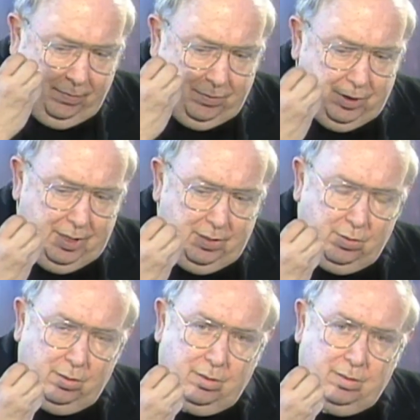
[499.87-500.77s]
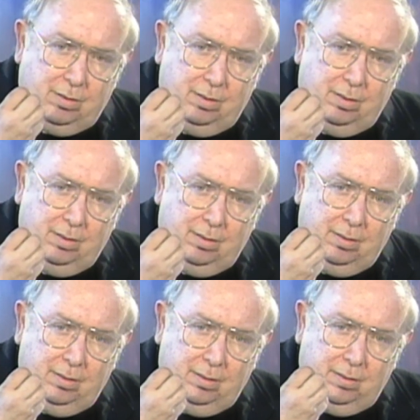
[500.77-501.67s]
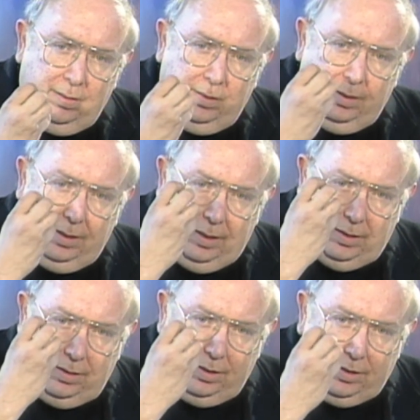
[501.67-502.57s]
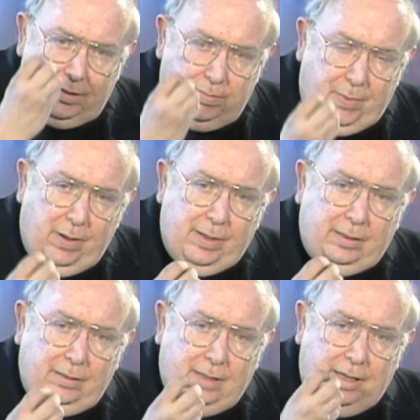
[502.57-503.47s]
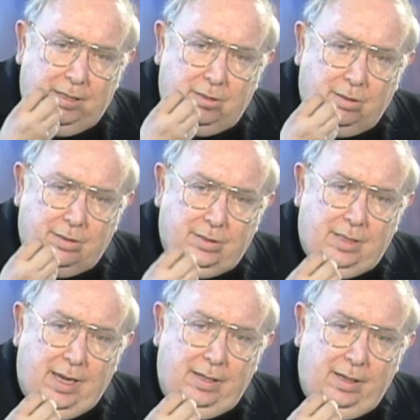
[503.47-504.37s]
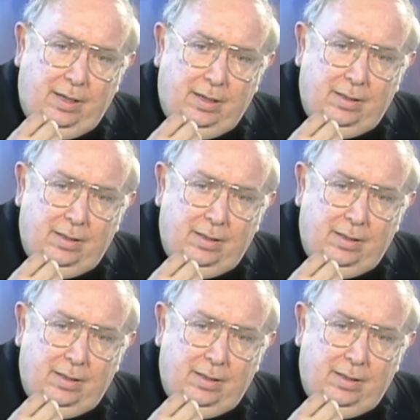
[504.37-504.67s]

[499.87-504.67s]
of Jesus, it is the Spirit that is sustaining.